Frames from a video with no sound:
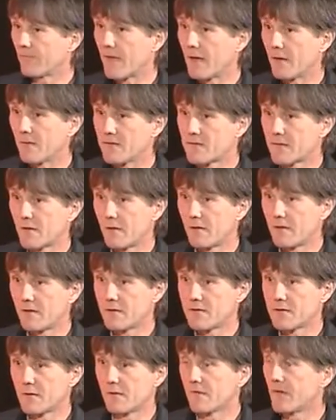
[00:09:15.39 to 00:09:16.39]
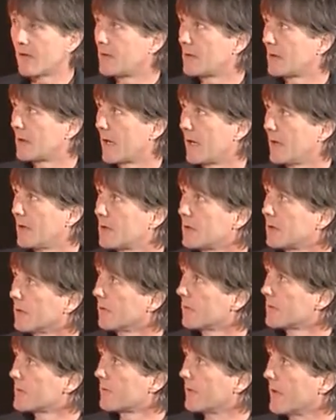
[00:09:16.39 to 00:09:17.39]
outside of the sort of
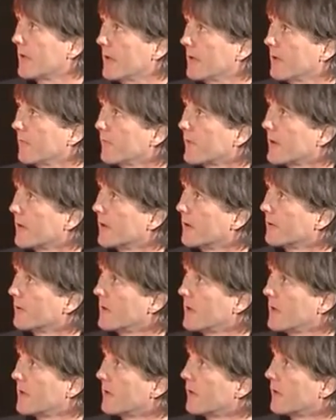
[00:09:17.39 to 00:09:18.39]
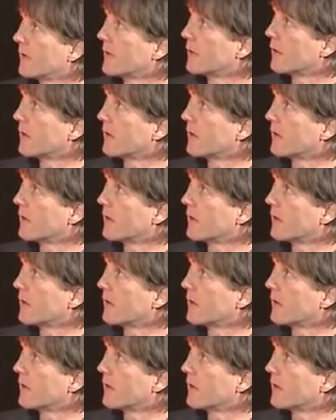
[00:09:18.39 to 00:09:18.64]
educational sphere, in the